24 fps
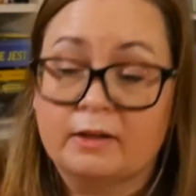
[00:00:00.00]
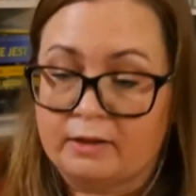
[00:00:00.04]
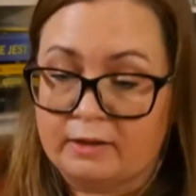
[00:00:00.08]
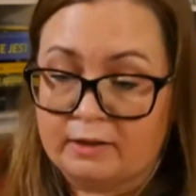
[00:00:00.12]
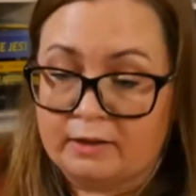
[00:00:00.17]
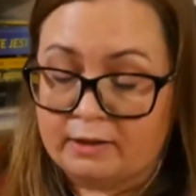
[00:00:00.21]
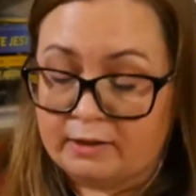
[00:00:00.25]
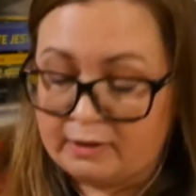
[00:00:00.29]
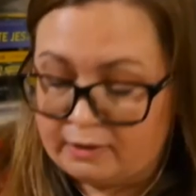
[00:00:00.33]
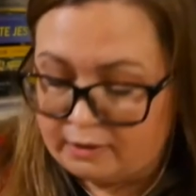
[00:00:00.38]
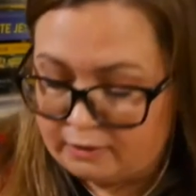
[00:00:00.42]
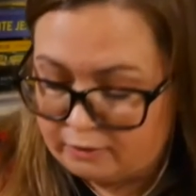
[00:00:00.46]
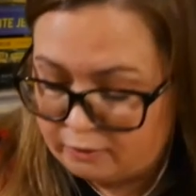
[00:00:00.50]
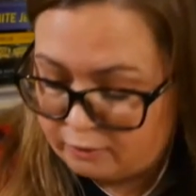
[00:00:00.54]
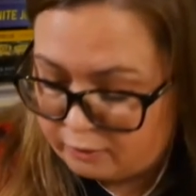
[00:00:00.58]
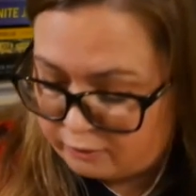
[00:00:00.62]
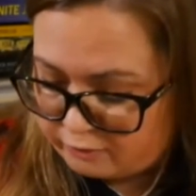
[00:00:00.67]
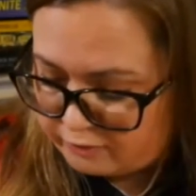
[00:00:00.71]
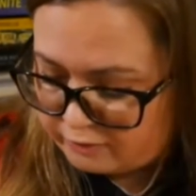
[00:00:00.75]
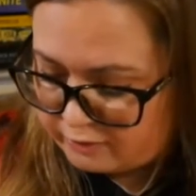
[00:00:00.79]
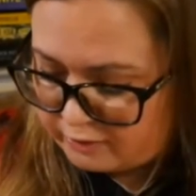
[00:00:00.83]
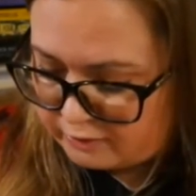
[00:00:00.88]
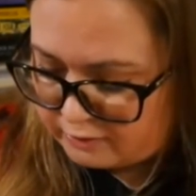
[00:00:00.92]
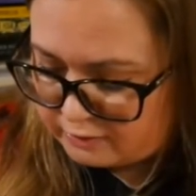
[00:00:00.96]
uh,
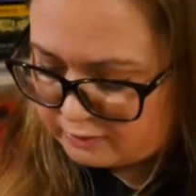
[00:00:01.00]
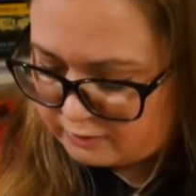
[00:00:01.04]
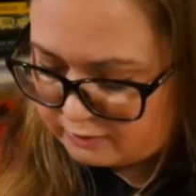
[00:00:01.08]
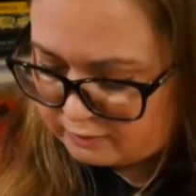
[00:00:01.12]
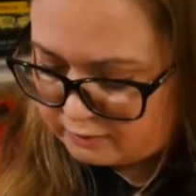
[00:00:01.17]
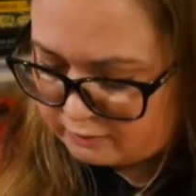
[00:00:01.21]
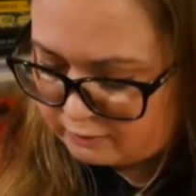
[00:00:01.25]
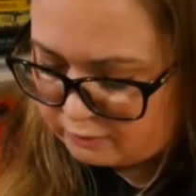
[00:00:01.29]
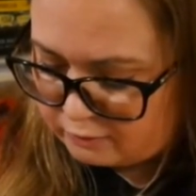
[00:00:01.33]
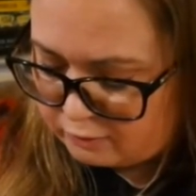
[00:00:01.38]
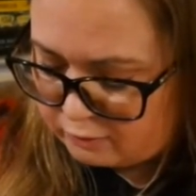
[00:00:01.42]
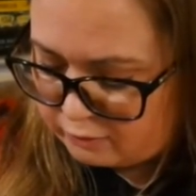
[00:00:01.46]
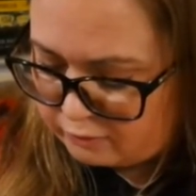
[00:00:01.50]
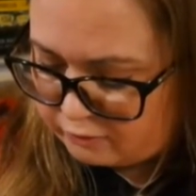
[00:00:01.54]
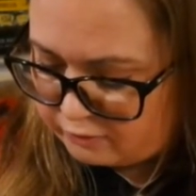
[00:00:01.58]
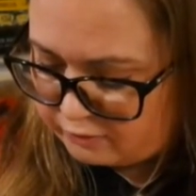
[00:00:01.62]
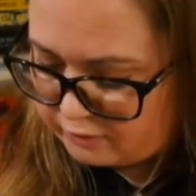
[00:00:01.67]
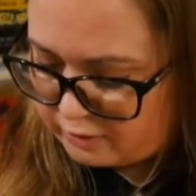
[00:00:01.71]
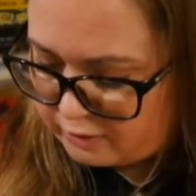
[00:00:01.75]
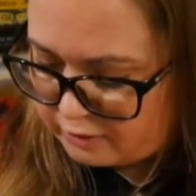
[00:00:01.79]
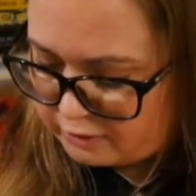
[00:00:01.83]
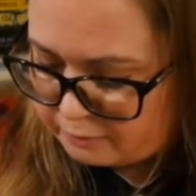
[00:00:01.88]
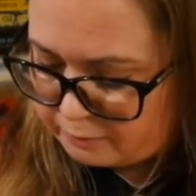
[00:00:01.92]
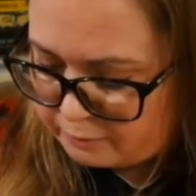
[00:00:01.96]
cover art cover
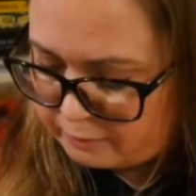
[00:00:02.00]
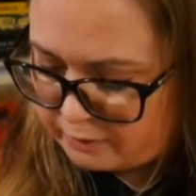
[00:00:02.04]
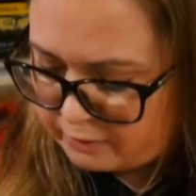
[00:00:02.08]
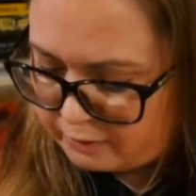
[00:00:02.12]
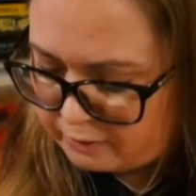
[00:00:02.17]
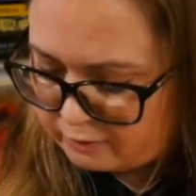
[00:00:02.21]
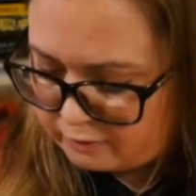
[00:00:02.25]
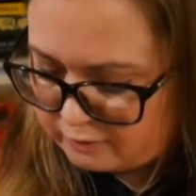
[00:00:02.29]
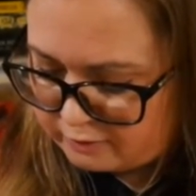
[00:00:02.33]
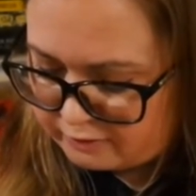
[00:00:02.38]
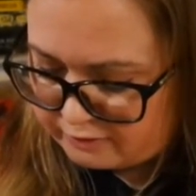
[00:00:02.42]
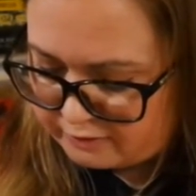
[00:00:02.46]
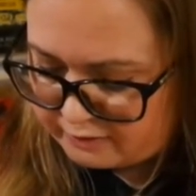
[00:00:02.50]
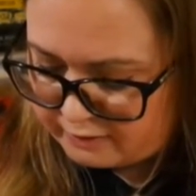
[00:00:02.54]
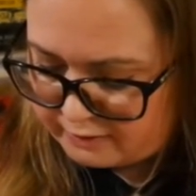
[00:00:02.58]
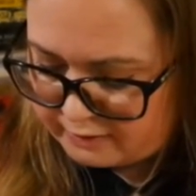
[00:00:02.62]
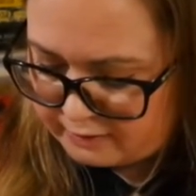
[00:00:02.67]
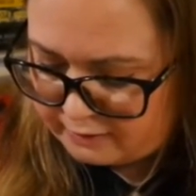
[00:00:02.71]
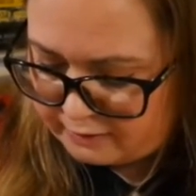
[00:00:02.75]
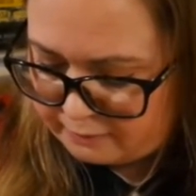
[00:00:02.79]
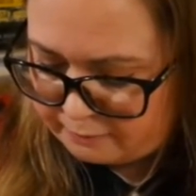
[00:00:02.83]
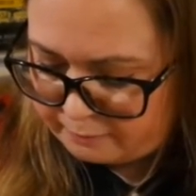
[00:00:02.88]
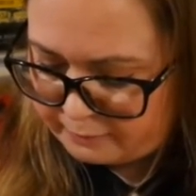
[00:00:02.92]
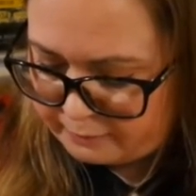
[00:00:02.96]
art by
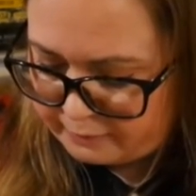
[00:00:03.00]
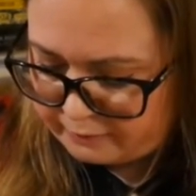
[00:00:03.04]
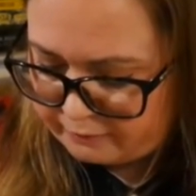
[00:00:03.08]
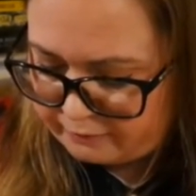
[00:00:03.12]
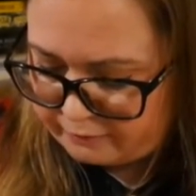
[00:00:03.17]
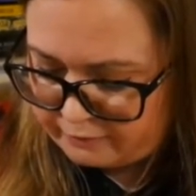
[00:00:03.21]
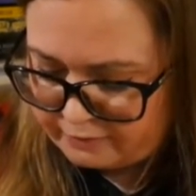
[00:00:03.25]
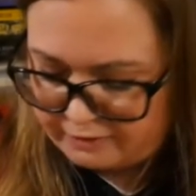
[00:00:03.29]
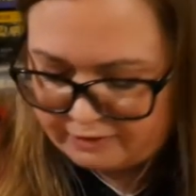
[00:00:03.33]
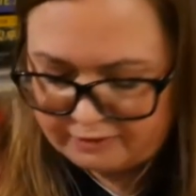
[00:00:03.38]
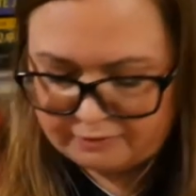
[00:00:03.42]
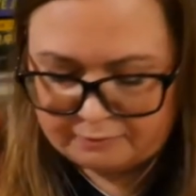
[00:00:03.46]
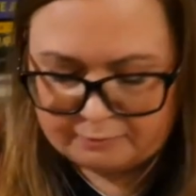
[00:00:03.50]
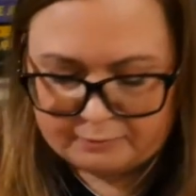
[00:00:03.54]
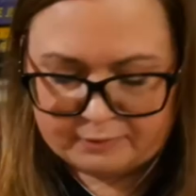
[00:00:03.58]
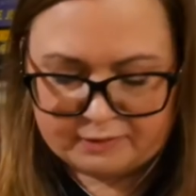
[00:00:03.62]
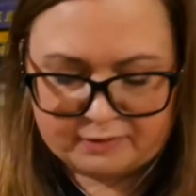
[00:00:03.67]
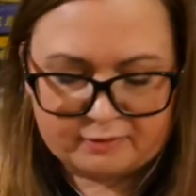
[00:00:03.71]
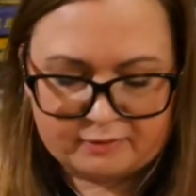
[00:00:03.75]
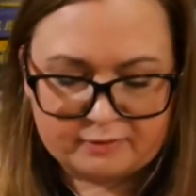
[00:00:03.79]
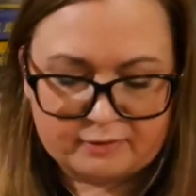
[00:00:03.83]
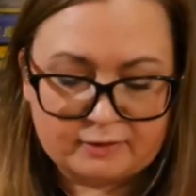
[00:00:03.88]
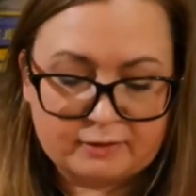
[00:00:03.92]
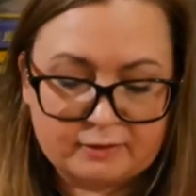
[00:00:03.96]
Coralie Bickford
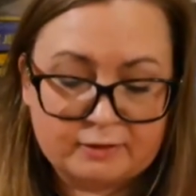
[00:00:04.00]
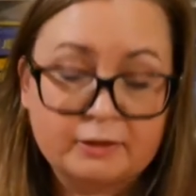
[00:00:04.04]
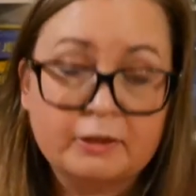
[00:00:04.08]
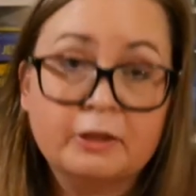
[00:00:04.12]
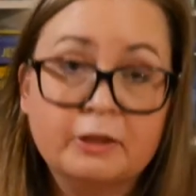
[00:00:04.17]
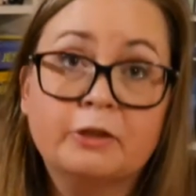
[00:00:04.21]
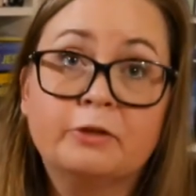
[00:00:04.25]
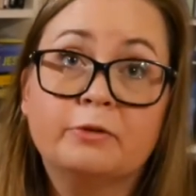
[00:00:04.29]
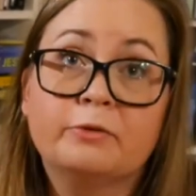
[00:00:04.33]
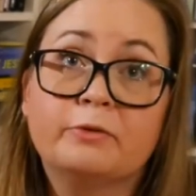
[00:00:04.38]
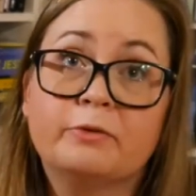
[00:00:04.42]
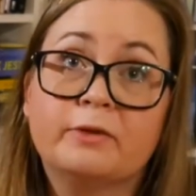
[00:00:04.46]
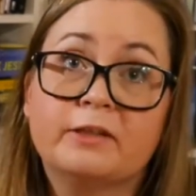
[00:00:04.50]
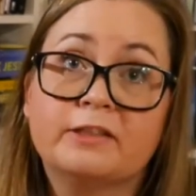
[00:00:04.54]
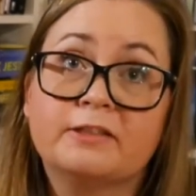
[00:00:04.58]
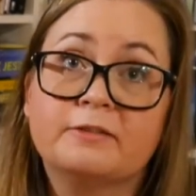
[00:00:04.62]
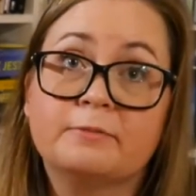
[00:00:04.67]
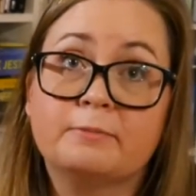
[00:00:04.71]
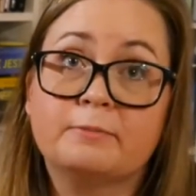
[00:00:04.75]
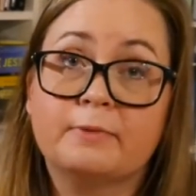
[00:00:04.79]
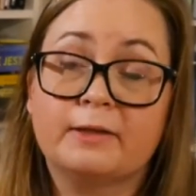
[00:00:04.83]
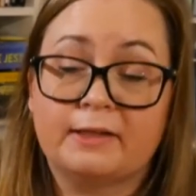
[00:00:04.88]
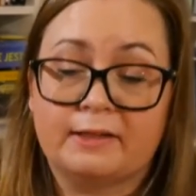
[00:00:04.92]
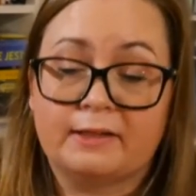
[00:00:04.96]
Smith who has
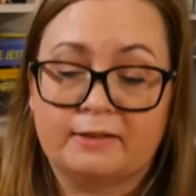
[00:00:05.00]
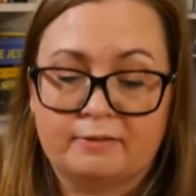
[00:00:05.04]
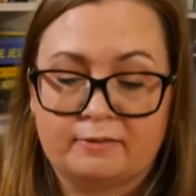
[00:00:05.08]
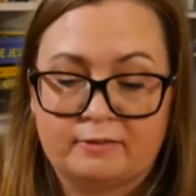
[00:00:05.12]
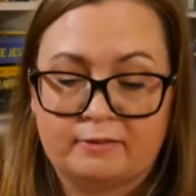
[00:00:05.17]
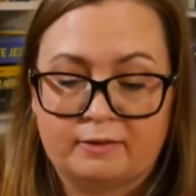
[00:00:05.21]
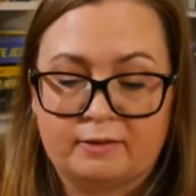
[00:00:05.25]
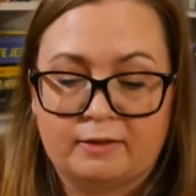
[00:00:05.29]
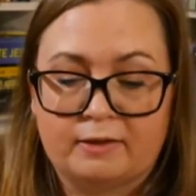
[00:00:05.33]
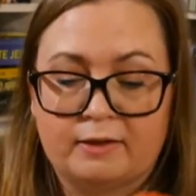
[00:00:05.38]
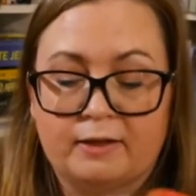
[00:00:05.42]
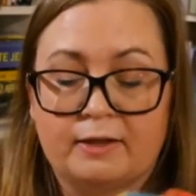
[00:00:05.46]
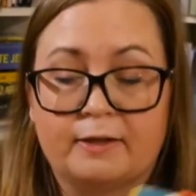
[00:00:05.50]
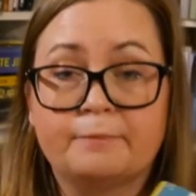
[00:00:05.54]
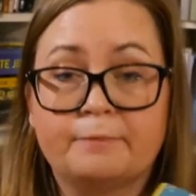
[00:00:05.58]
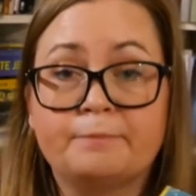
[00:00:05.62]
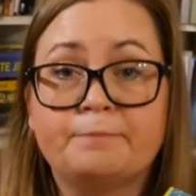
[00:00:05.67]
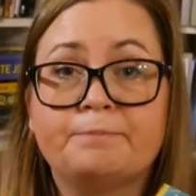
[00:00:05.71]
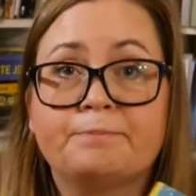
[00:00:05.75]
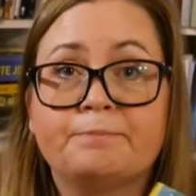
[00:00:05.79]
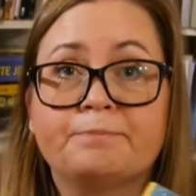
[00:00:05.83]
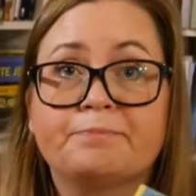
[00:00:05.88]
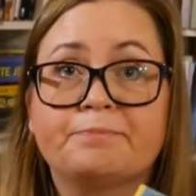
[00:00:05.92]
made the um,